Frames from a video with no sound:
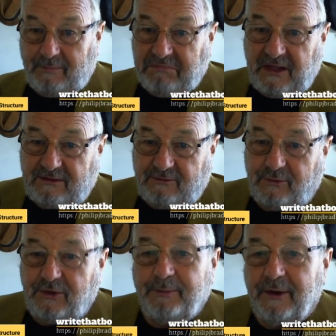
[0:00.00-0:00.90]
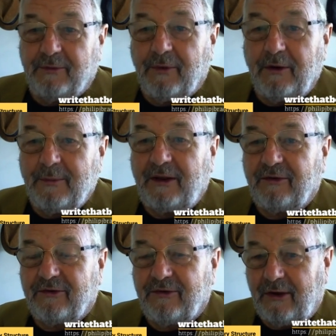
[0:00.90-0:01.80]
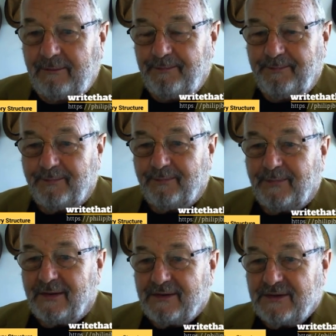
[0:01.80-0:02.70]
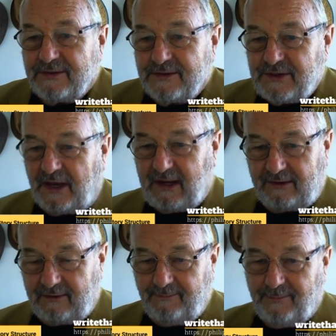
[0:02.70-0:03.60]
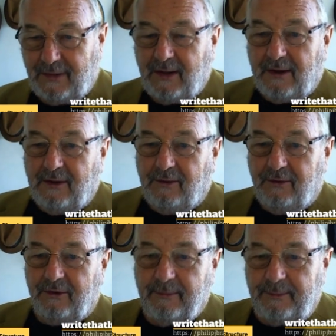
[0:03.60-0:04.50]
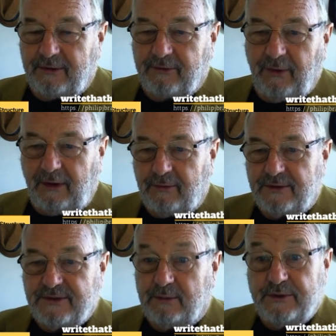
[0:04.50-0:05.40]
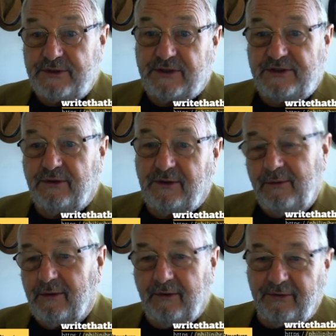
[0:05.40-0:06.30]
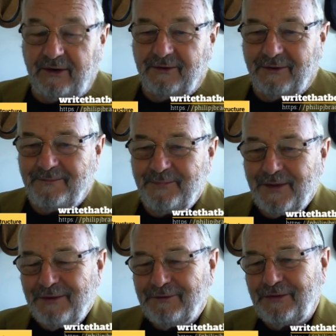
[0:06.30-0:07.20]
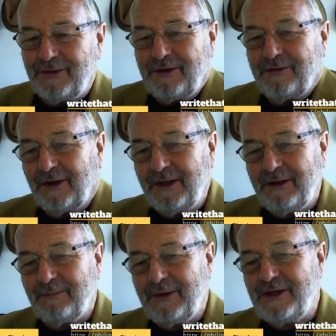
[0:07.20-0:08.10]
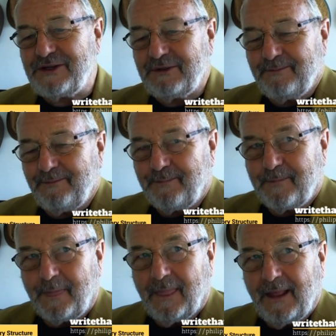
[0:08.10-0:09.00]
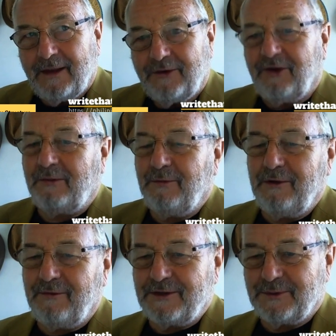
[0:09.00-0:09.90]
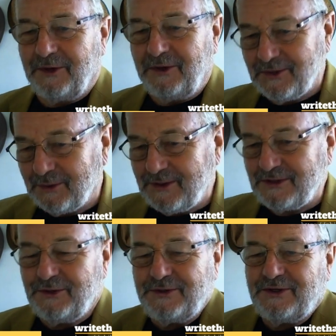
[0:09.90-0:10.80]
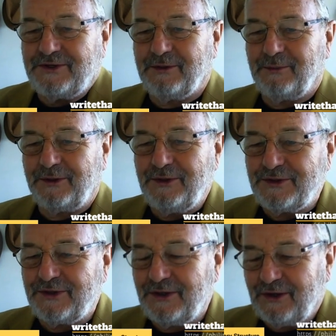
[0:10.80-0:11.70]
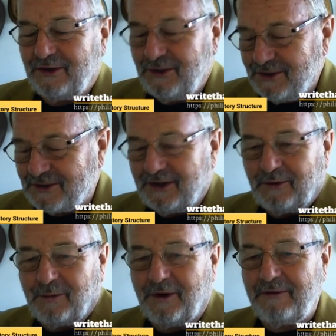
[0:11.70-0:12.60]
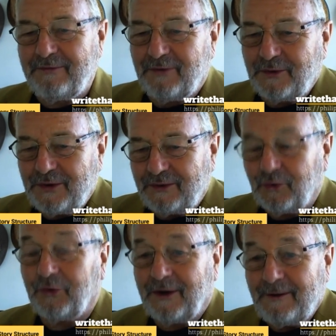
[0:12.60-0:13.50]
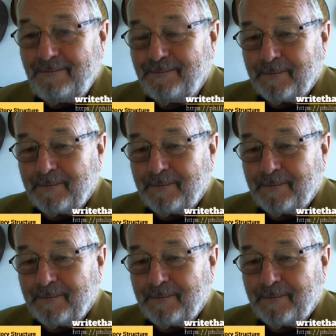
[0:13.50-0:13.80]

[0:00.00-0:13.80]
That could be a romance type start. Or it could be a thriller and someone's just doing their own thing. If you think of the Liam Neeson type movies where he's always losing someone, usually a wife or a daughter,